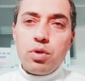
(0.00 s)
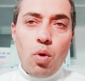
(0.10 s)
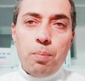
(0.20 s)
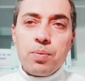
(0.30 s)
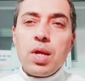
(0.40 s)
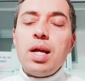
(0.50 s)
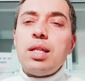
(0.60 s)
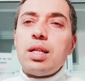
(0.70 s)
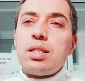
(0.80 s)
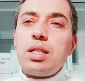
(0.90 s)
No.
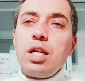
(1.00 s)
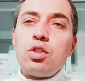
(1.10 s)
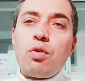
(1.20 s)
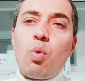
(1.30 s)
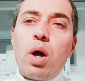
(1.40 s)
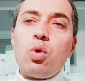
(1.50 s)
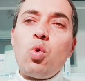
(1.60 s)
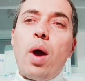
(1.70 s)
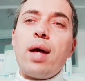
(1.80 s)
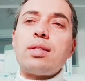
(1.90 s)
The stage of one
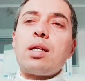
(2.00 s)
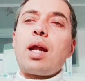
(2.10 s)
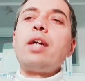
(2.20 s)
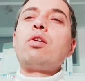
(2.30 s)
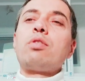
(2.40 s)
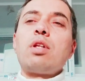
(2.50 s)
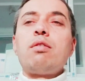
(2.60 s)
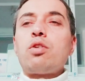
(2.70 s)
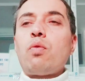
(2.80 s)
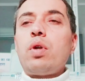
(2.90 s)
who has a right of
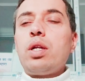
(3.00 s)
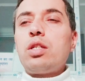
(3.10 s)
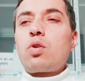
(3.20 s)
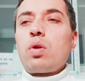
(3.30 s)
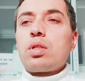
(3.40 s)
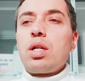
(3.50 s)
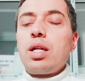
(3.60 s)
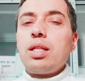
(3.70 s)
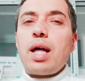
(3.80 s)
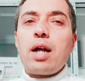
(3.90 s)
self sovereignty is
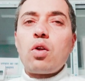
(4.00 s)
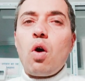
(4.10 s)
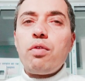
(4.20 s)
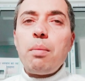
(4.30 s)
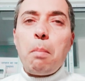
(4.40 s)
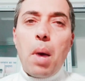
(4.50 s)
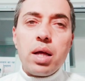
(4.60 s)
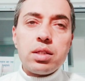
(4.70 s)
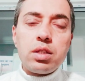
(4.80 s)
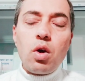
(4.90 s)
constantly that of a
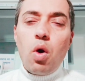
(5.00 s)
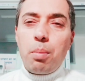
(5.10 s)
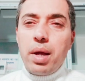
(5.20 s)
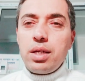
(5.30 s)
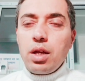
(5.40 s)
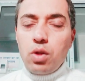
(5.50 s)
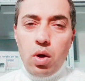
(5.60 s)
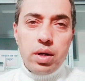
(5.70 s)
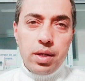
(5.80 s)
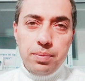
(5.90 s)
master almighty
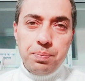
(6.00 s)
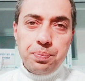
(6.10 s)
authority.